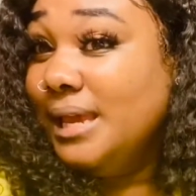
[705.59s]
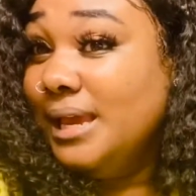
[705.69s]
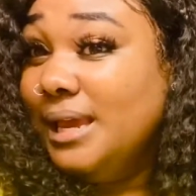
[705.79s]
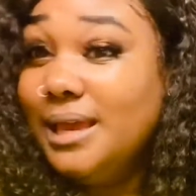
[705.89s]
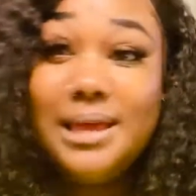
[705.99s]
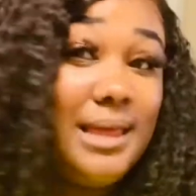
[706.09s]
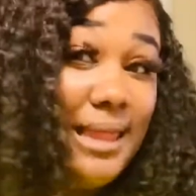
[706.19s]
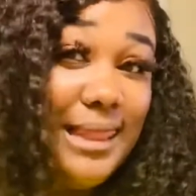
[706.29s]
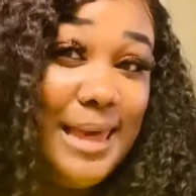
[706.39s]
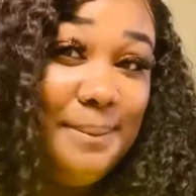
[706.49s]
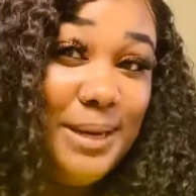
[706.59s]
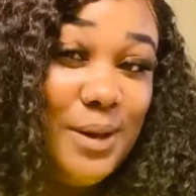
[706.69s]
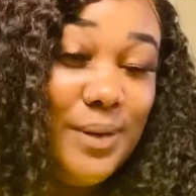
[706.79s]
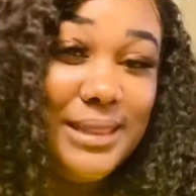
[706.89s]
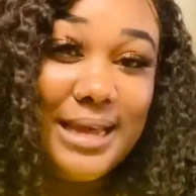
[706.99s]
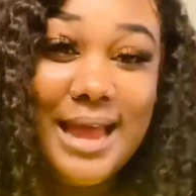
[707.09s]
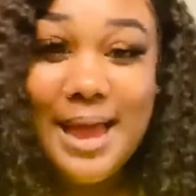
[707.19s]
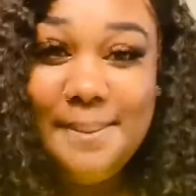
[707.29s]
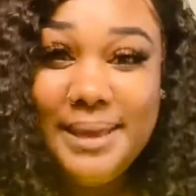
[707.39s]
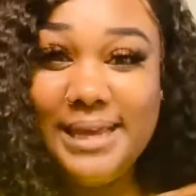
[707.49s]
it, let me know in the
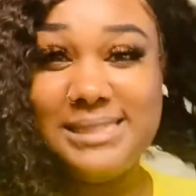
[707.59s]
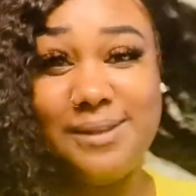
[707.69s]
comments.